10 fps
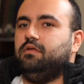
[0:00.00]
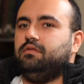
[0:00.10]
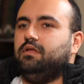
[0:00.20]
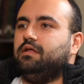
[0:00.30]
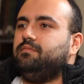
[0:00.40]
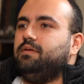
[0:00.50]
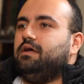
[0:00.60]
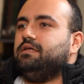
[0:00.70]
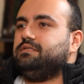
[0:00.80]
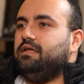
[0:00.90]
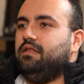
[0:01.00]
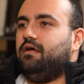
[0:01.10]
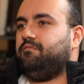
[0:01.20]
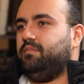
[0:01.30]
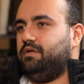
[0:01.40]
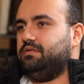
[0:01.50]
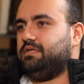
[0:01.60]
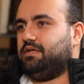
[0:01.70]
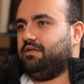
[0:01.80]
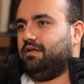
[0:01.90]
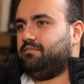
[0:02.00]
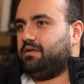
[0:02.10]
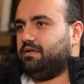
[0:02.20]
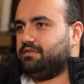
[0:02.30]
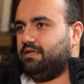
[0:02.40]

not because they love music, not because they